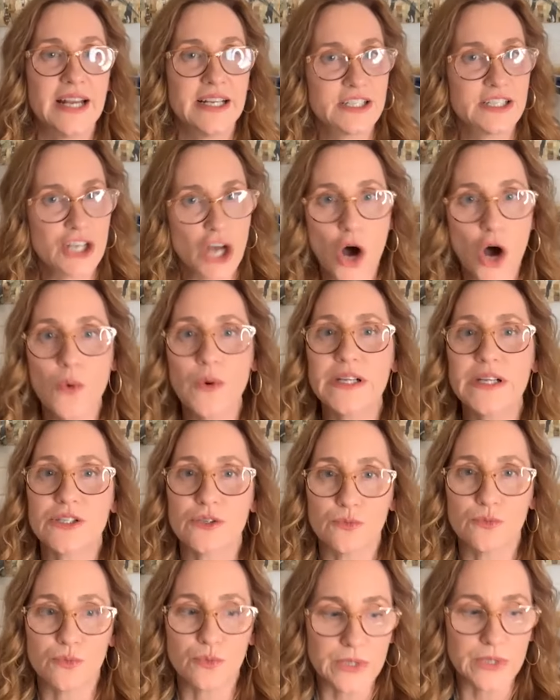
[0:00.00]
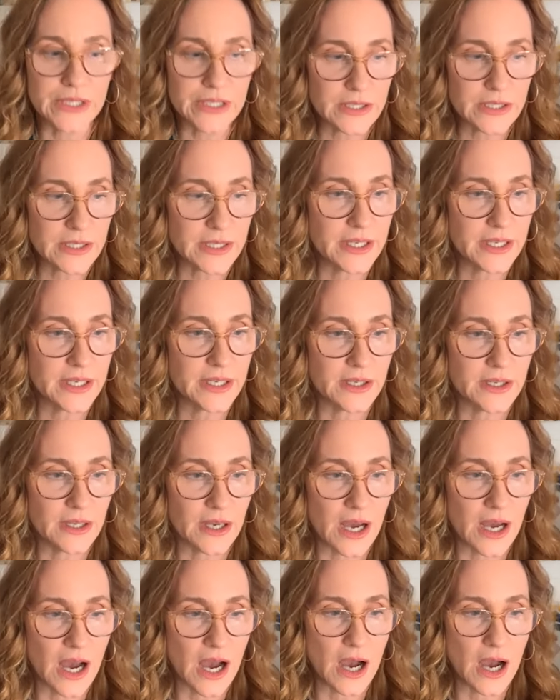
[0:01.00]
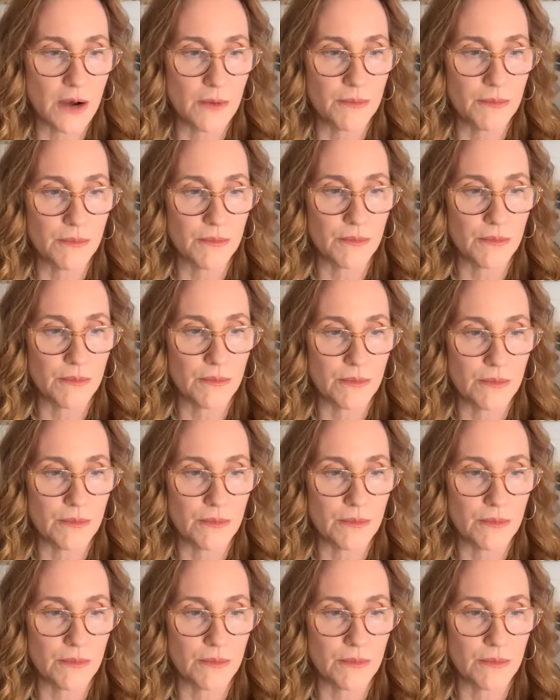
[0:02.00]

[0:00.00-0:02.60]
And it's always a really, um,